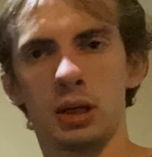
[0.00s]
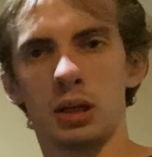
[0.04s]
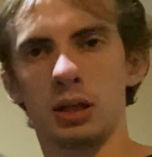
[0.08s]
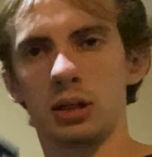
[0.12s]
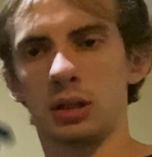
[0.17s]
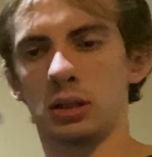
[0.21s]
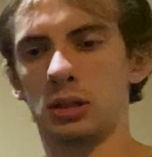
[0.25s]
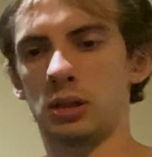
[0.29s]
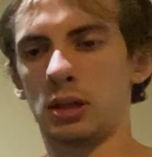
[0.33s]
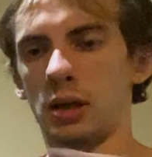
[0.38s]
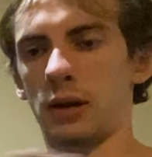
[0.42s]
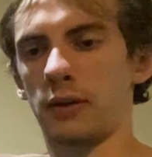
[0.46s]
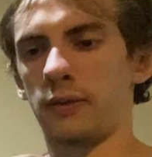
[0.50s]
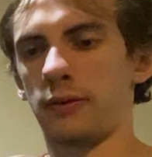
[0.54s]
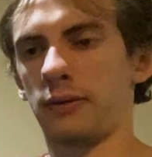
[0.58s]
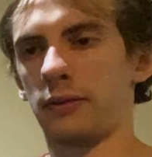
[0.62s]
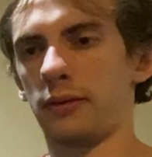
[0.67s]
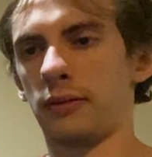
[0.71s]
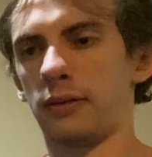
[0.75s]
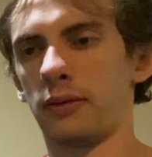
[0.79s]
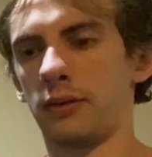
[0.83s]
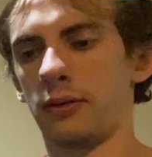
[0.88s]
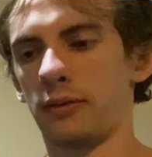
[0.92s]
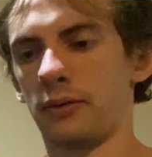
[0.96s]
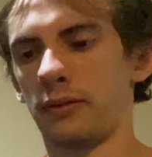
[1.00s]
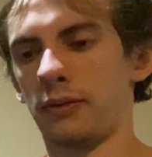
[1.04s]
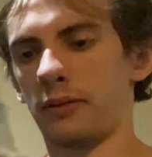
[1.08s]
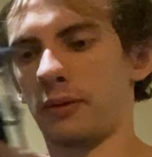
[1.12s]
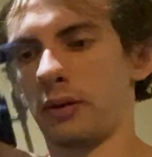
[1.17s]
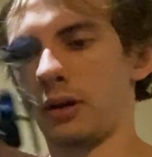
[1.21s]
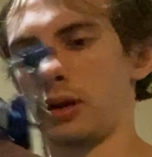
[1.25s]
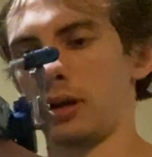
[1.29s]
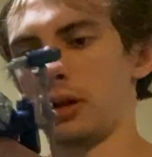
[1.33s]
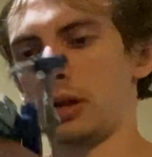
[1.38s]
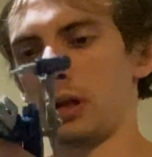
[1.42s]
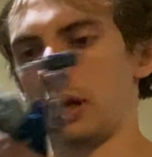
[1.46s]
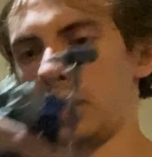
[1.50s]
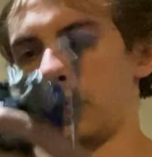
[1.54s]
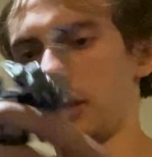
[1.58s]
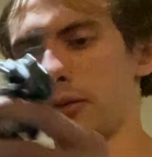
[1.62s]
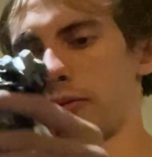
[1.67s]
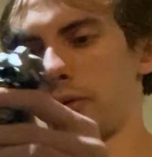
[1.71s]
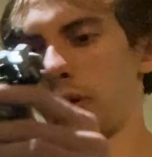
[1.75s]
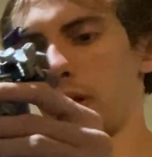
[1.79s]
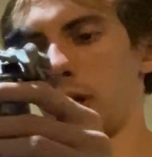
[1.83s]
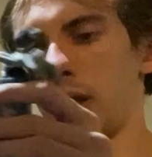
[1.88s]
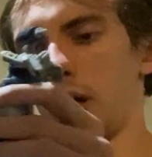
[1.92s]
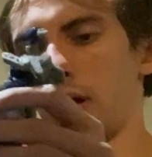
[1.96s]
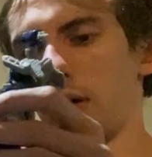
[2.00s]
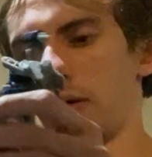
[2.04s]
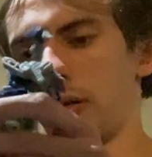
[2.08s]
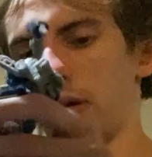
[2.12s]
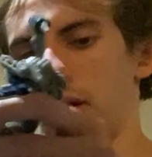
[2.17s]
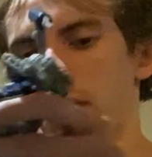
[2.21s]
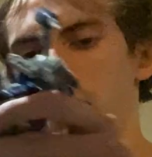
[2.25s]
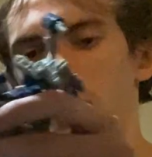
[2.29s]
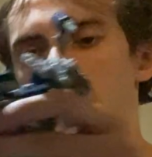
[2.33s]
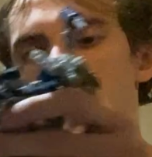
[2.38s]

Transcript: stuff for right now.